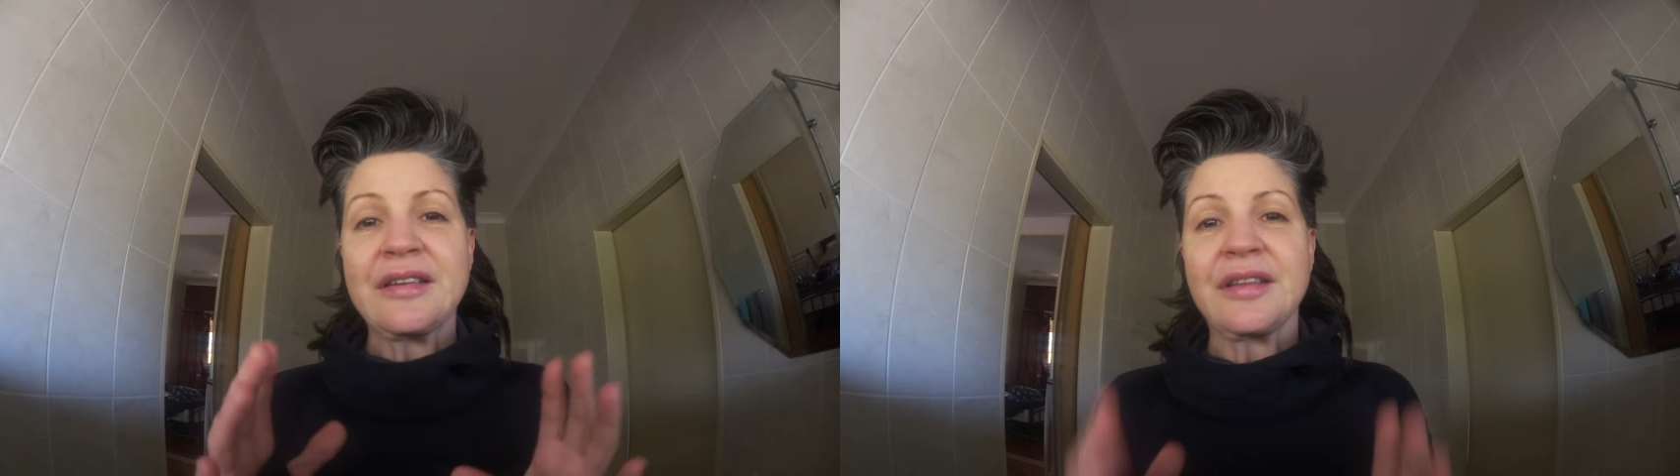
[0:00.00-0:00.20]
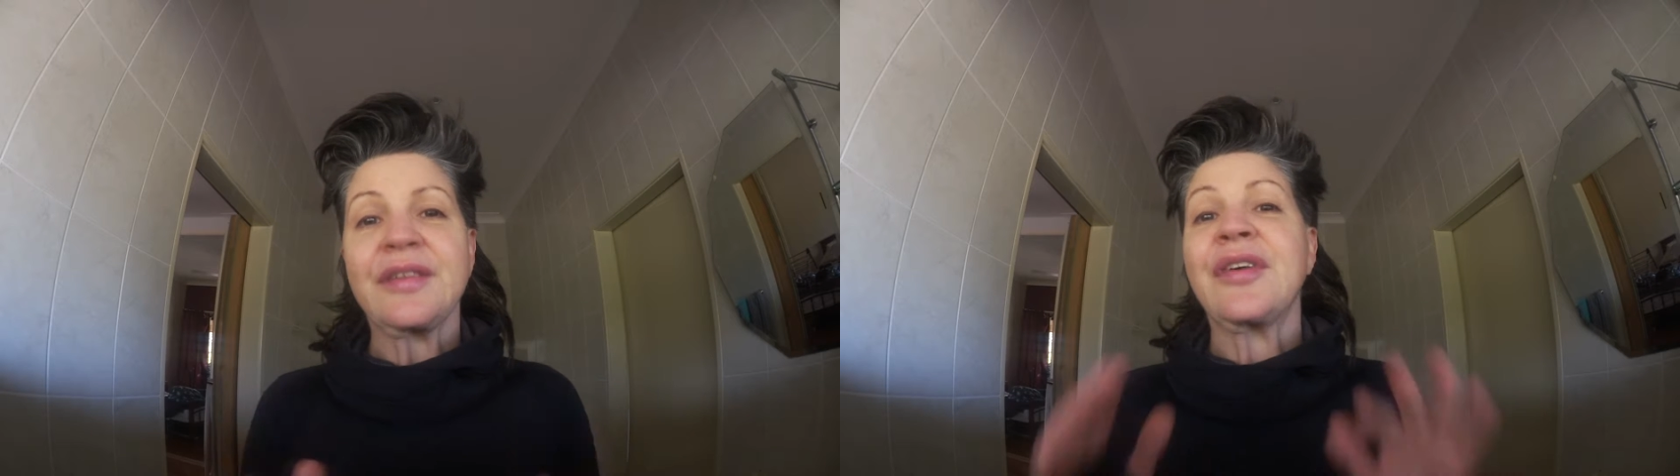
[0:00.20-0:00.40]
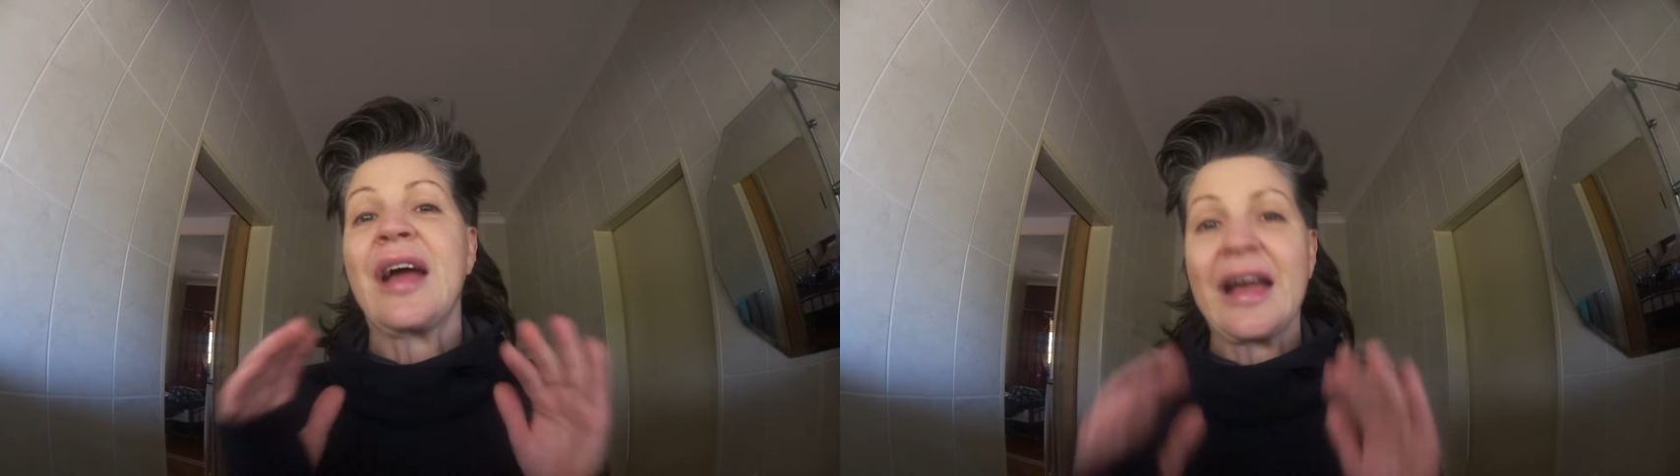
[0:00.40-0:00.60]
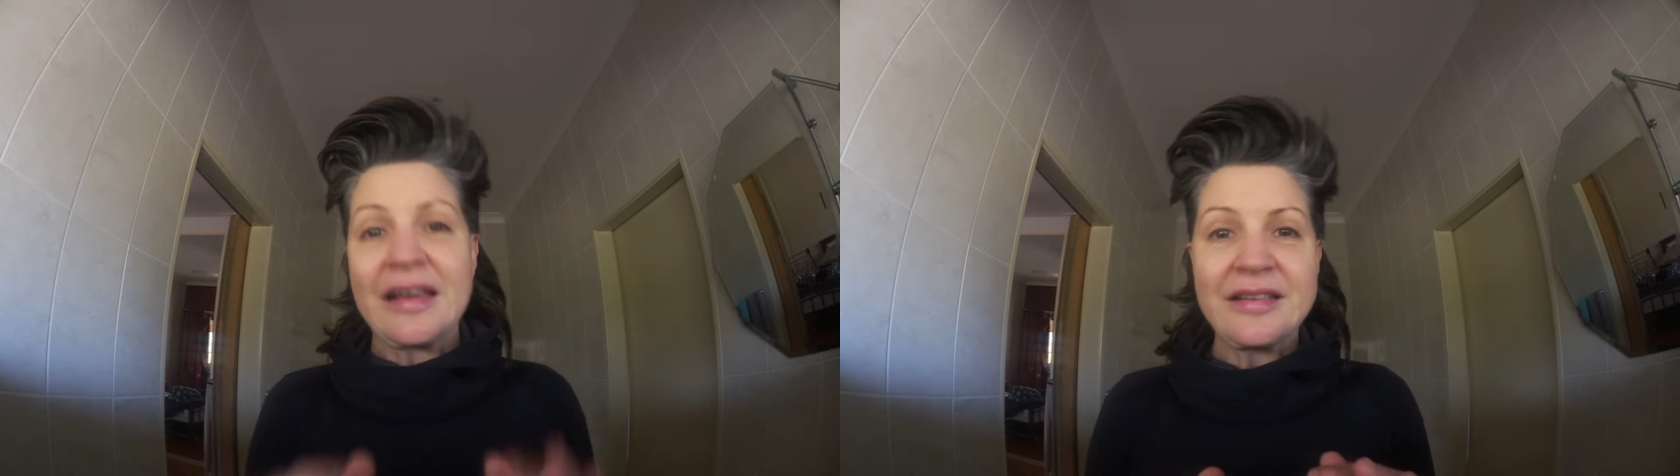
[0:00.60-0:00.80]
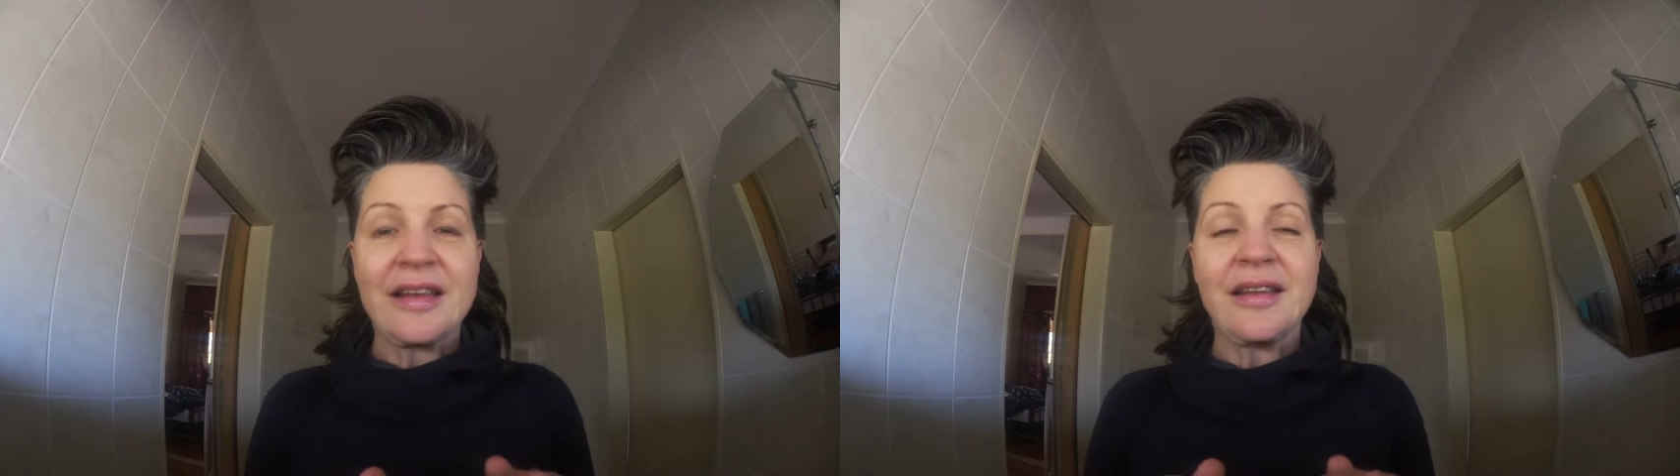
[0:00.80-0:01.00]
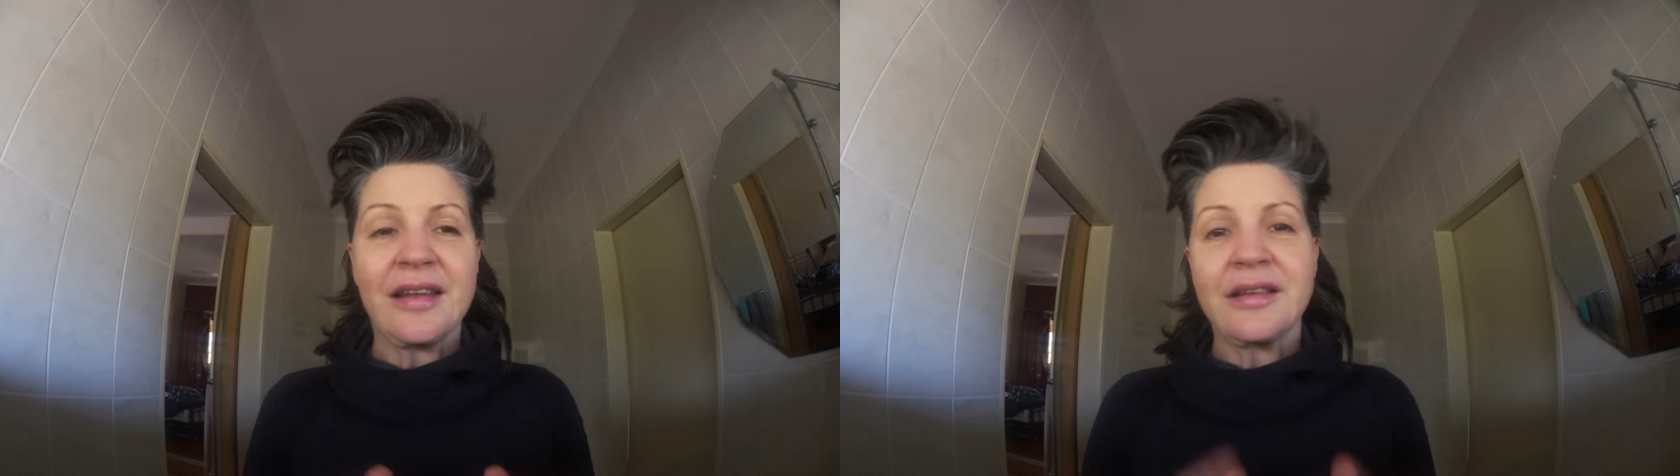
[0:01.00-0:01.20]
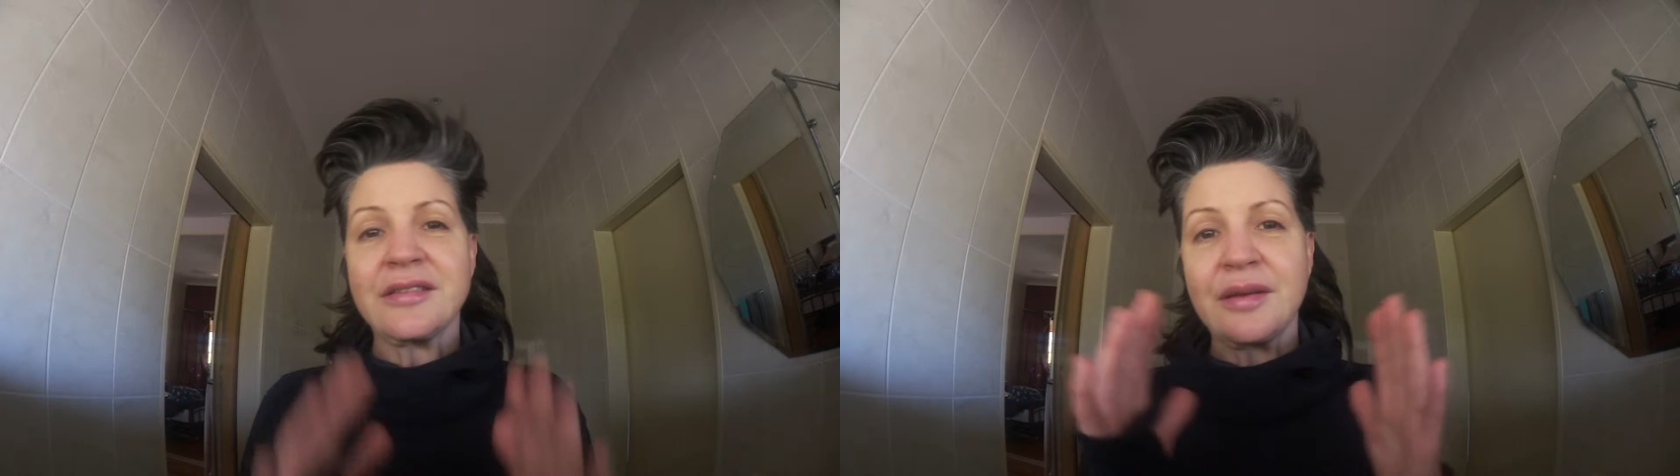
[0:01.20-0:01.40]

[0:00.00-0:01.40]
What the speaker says: each other for 18 years.